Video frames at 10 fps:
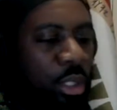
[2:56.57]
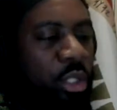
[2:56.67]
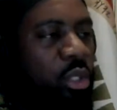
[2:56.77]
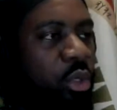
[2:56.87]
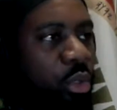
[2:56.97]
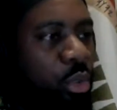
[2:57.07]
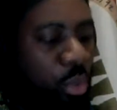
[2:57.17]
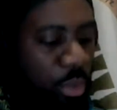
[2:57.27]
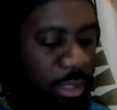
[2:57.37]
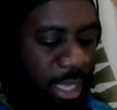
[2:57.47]
to
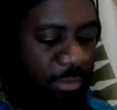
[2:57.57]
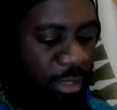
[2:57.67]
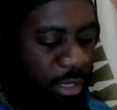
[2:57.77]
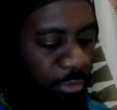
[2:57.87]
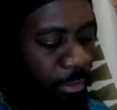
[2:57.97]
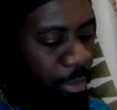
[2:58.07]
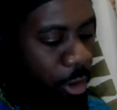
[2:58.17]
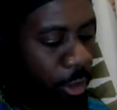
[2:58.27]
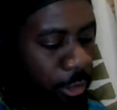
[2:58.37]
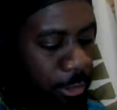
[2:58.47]
7 different
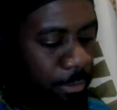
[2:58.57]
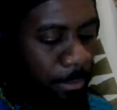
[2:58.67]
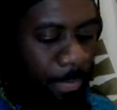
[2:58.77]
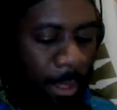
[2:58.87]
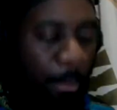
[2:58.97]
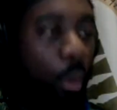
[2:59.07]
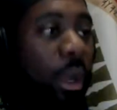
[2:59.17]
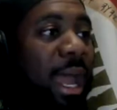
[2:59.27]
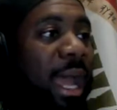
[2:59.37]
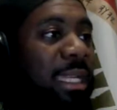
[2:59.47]
parts. But what
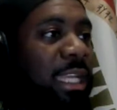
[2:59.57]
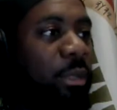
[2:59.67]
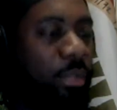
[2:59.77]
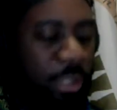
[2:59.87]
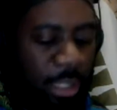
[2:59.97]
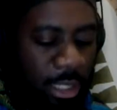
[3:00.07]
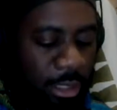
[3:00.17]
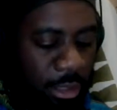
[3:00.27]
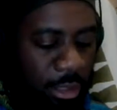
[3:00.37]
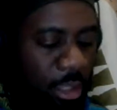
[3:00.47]
I did was
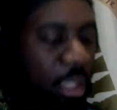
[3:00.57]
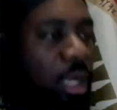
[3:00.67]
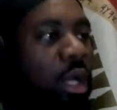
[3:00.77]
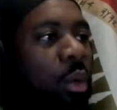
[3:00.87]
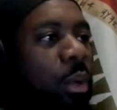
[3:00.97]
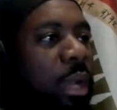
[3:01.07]
this. What